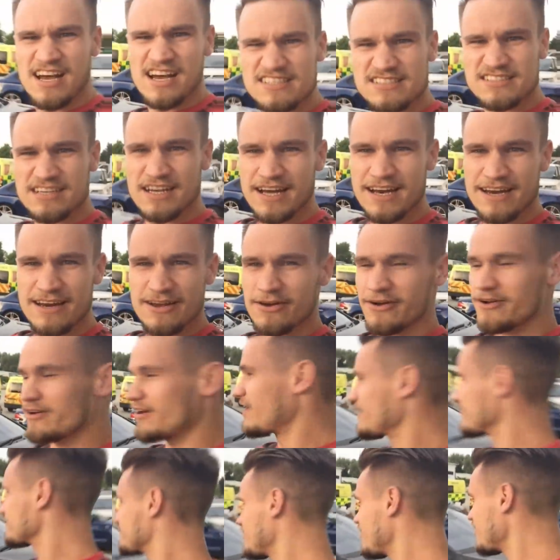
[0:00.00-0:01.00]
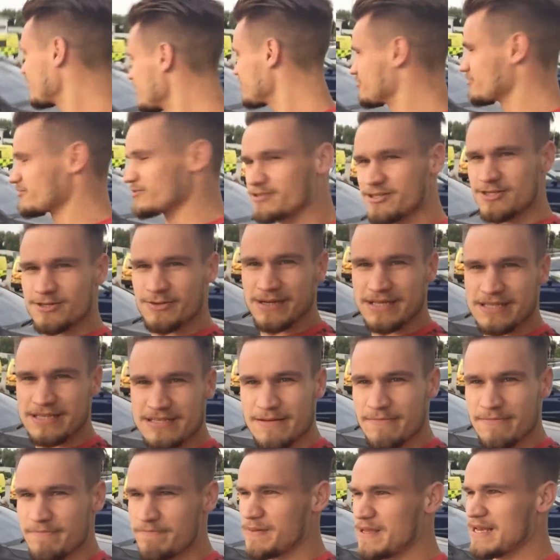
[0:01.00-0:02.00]
has kind of gone like viral on
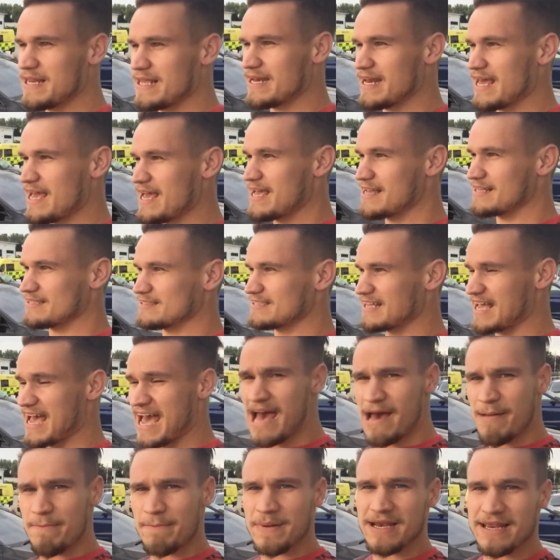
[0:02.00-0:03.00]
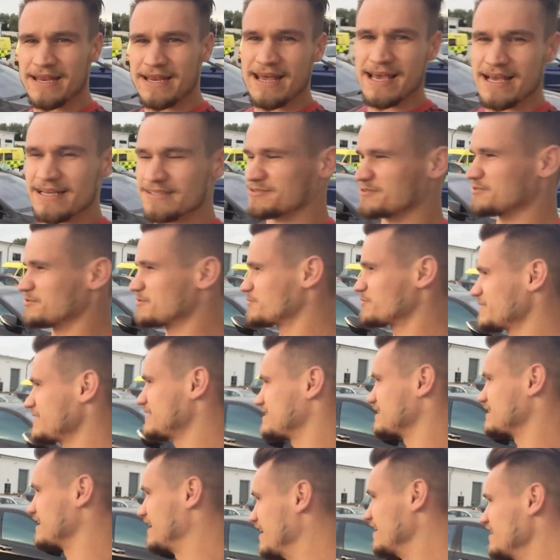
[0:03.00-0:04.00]
Twitter. Billionaires at billionaires on
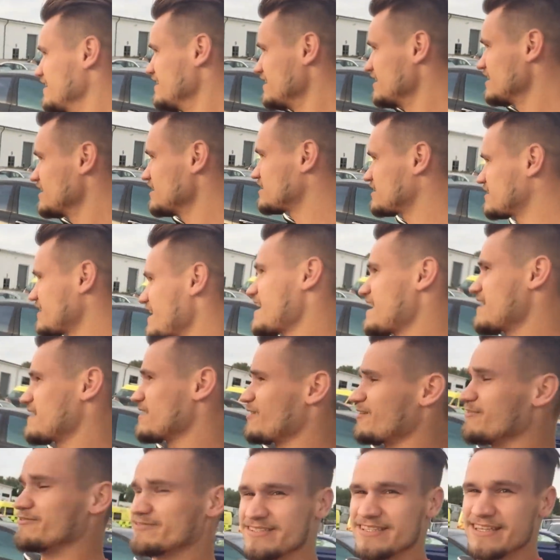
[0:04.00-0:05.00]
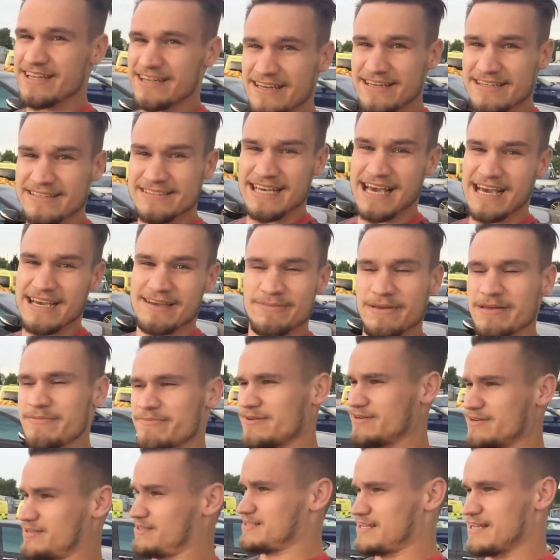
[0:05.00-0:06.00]
Twitter shared it. Obviously, they didn't tag me
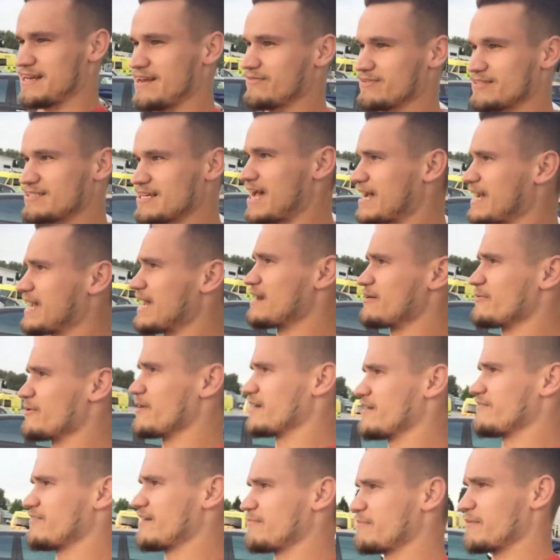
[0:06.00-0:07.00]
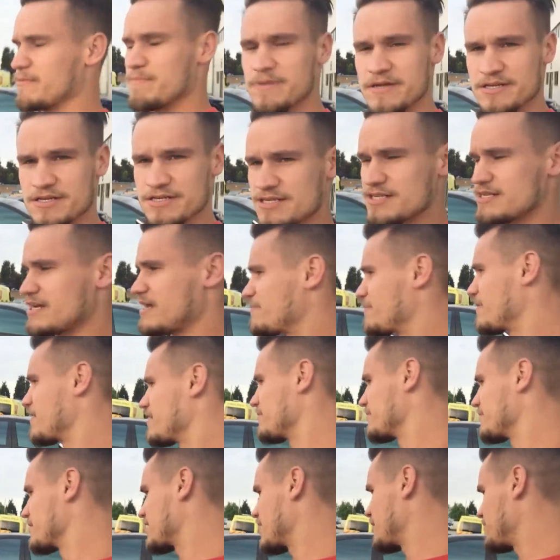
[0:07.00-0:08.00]
because they never tag anyone. I've had my picture shared
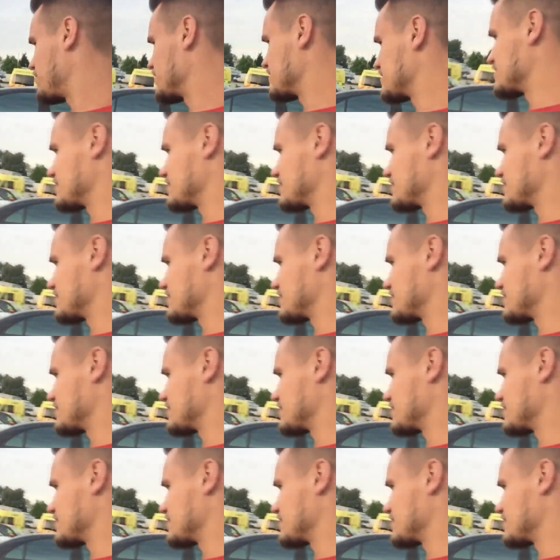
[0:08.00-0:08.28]
by them a couple of